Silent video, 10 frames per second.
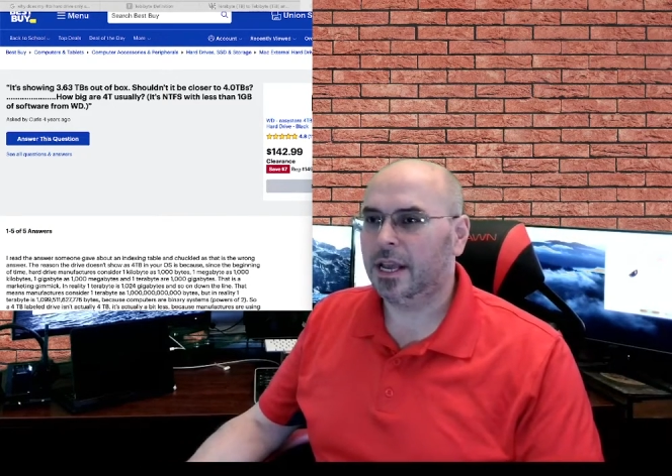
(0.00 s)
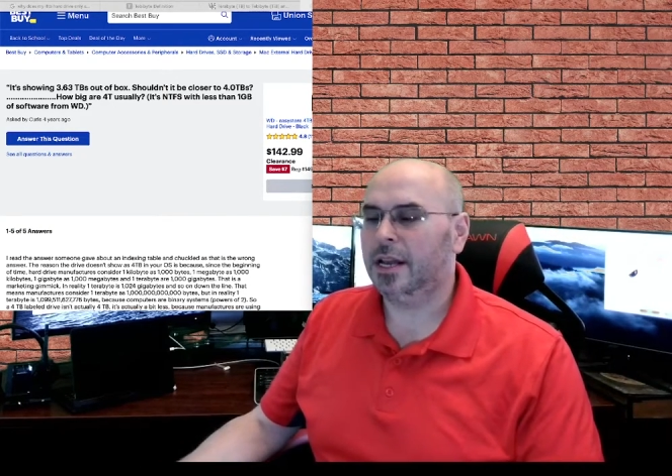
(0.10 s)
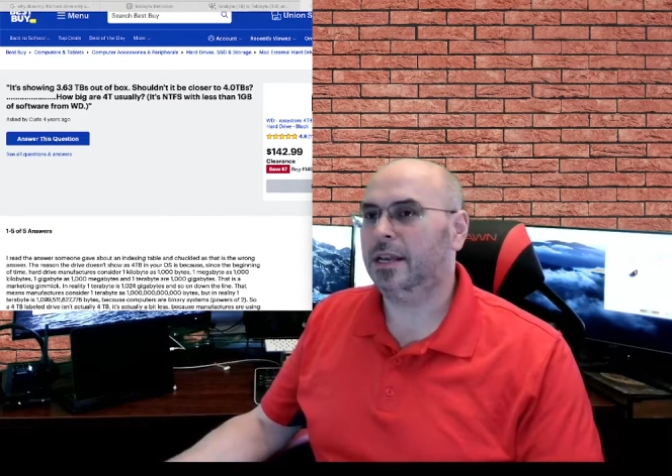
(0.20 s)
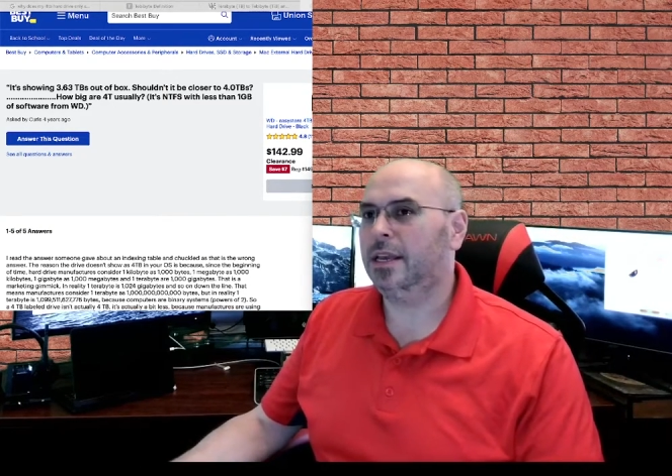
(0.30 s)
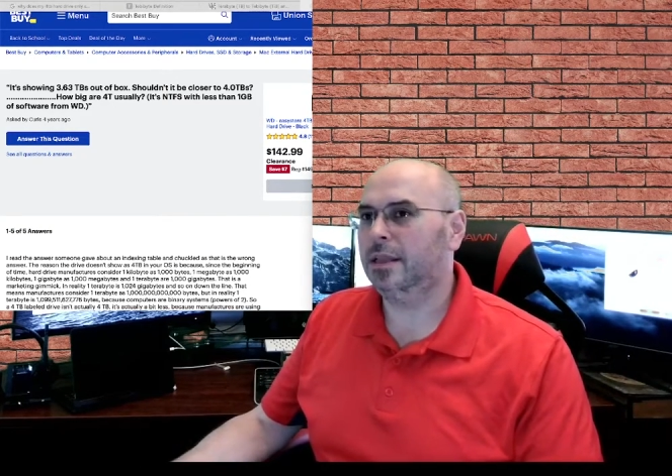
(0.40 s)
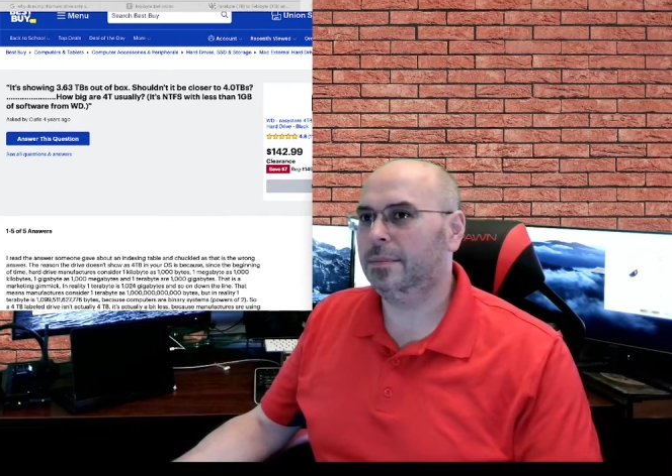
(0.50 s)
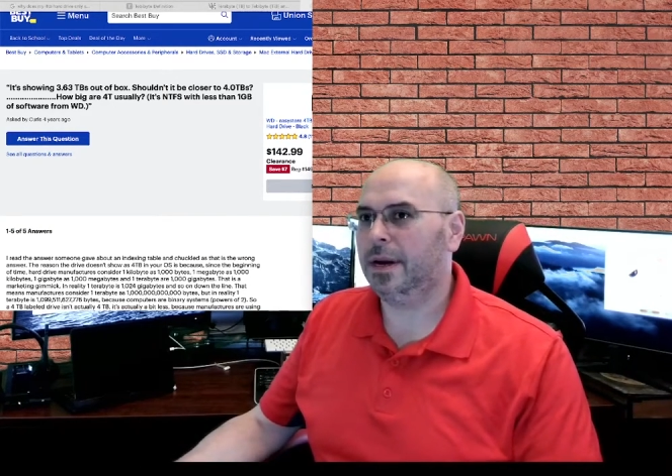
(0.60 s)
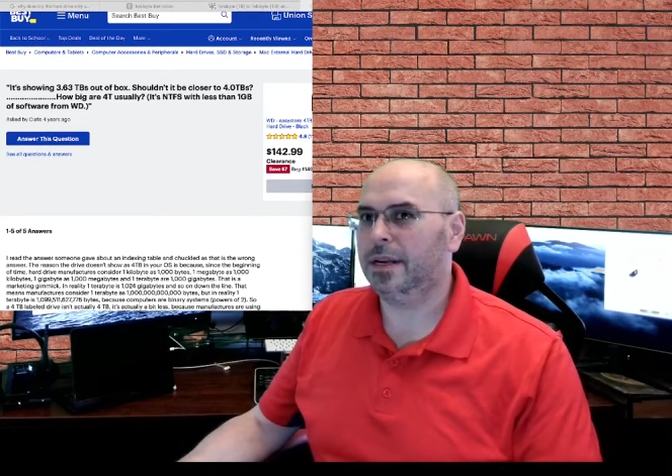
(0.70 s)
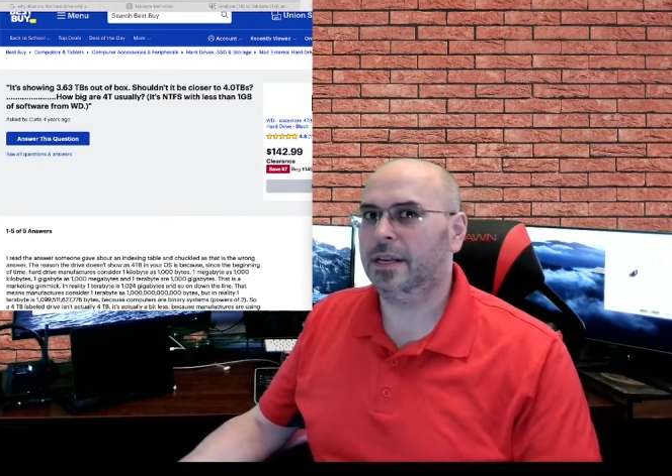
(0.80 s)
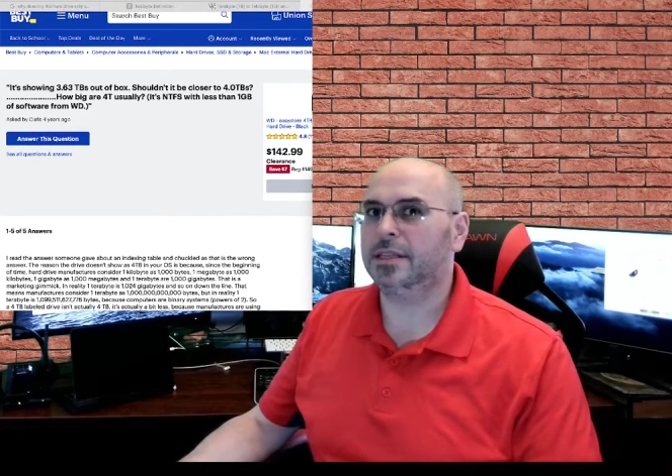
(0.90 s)
and a
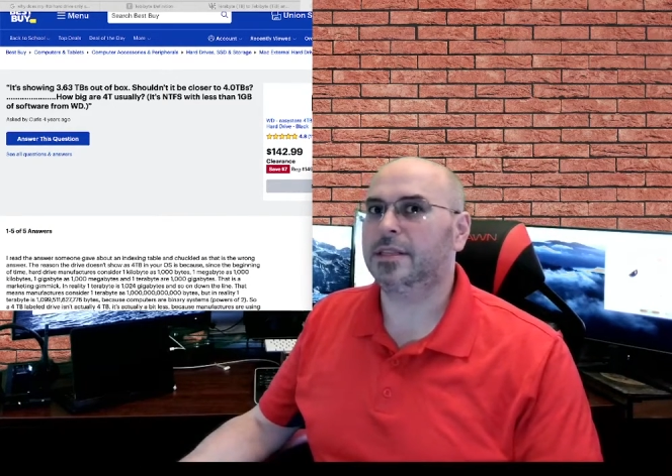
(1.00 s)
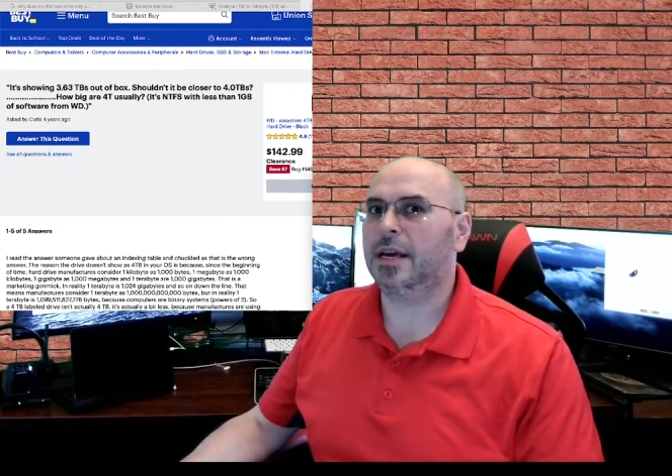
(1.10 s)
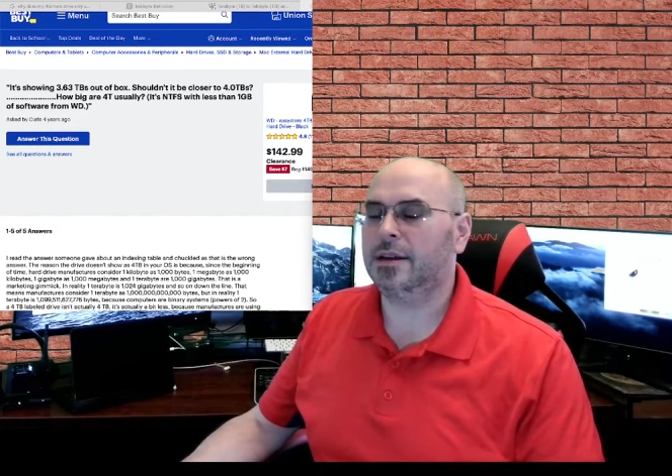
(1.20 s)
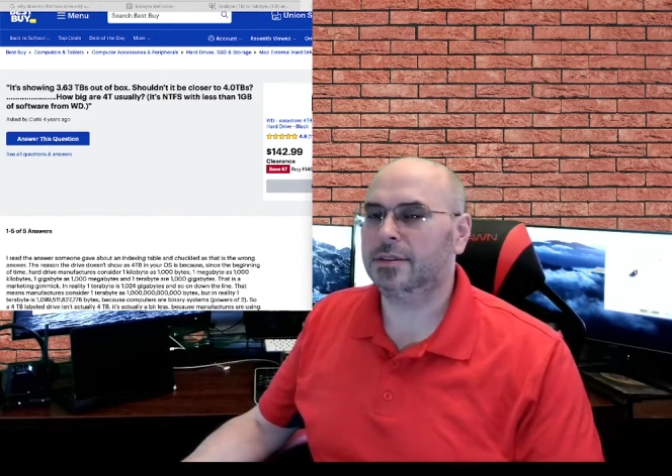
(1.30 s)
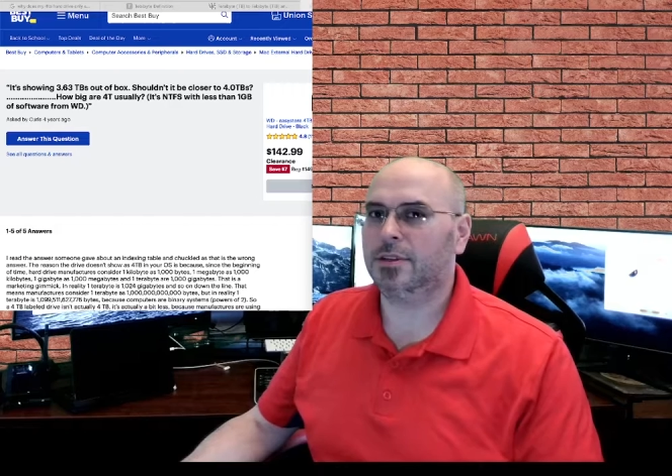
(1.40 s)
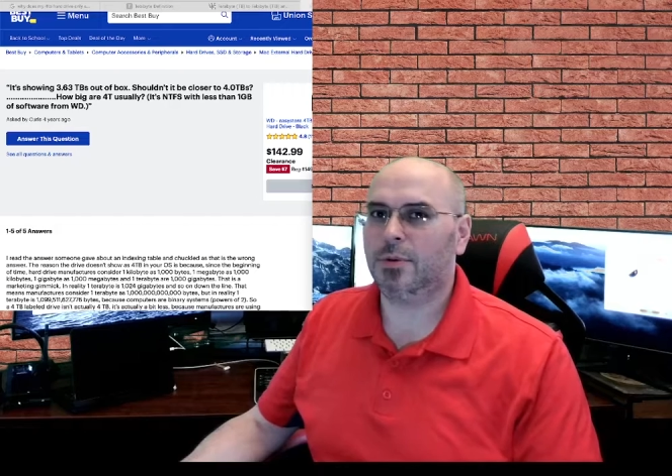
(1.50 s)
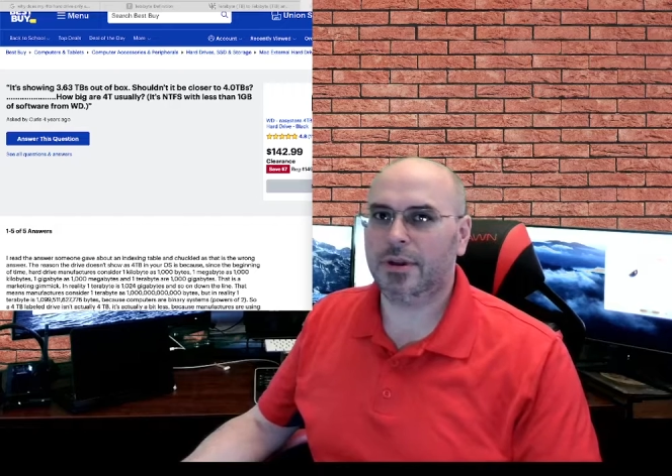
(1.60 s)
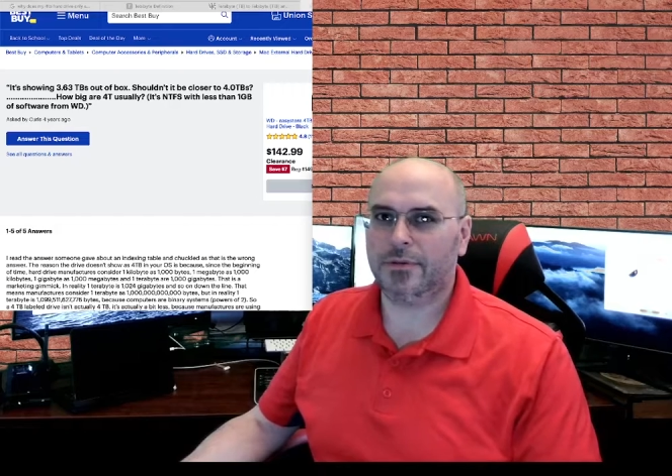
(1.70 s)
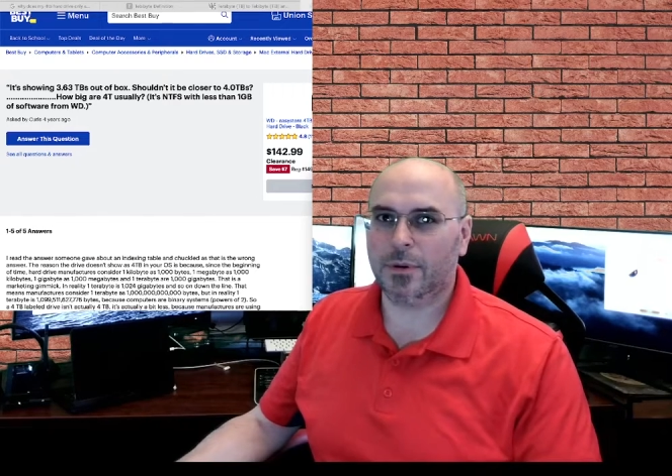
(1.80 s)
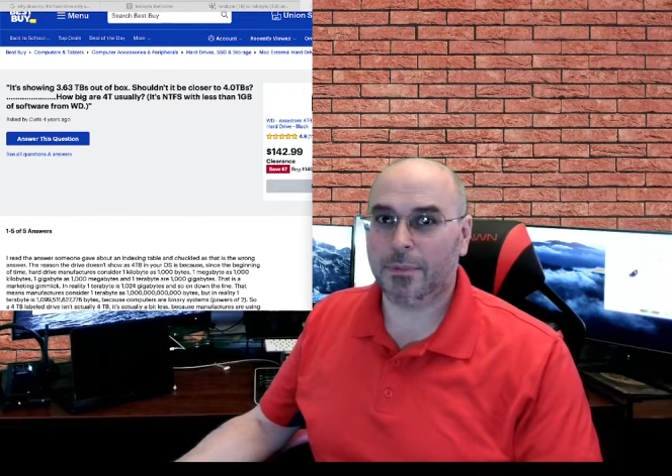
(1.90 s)
kilobyte is
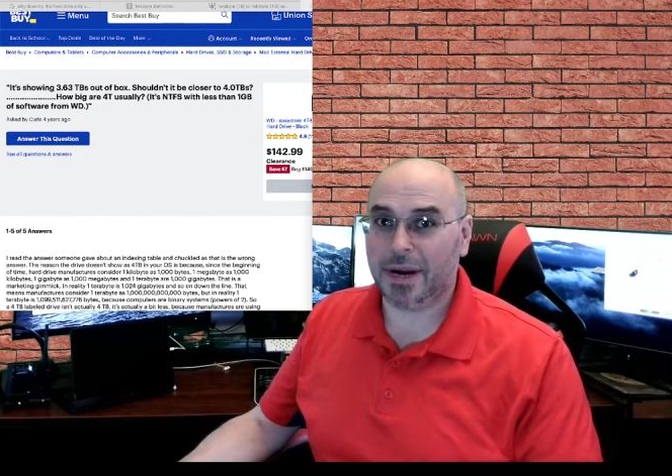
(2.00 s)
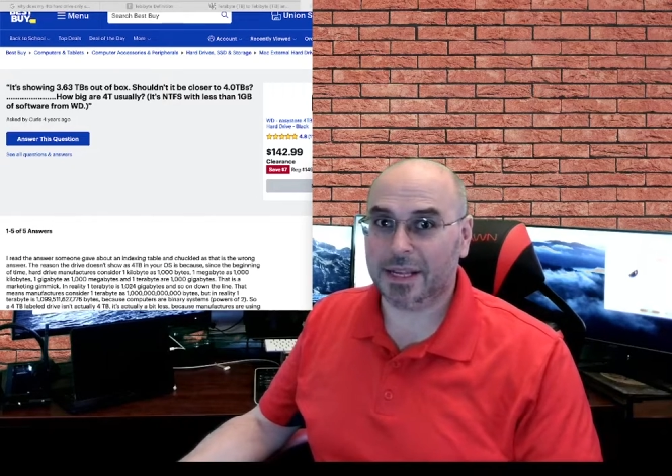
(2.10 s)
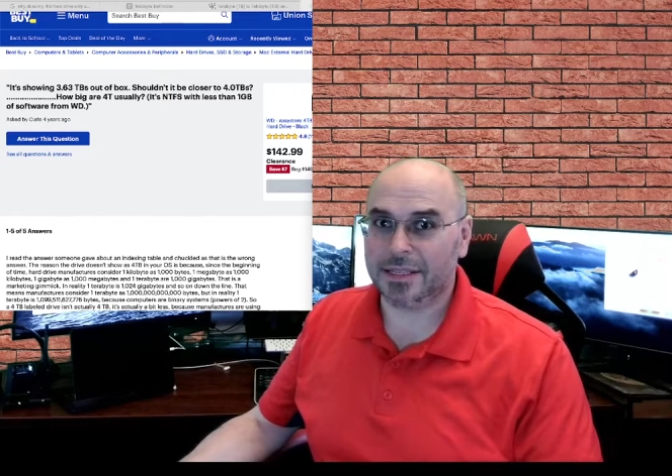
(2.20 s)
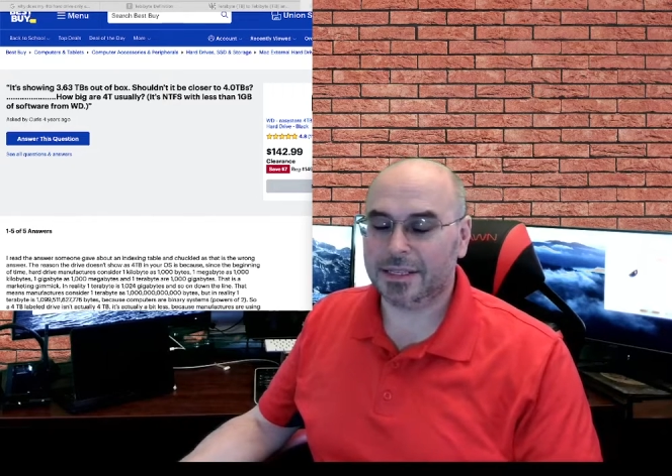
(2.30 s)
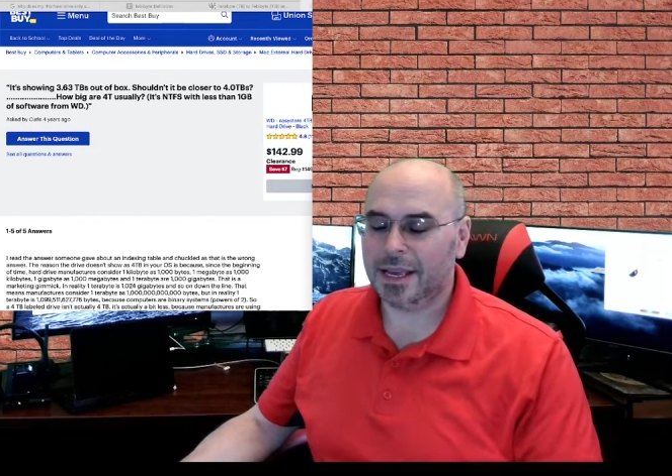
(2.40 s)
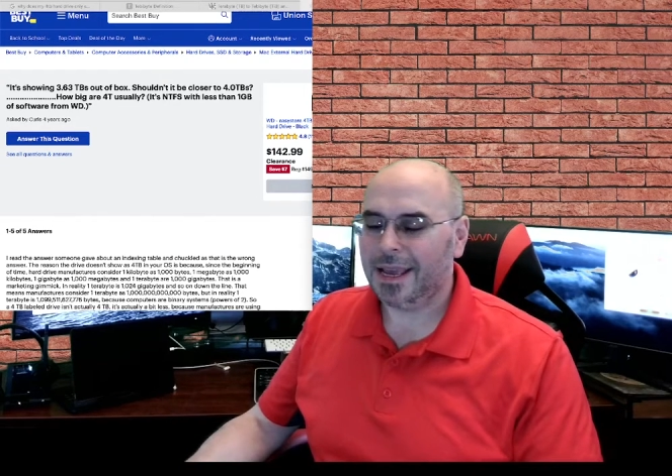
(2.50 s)
1,024 bytes.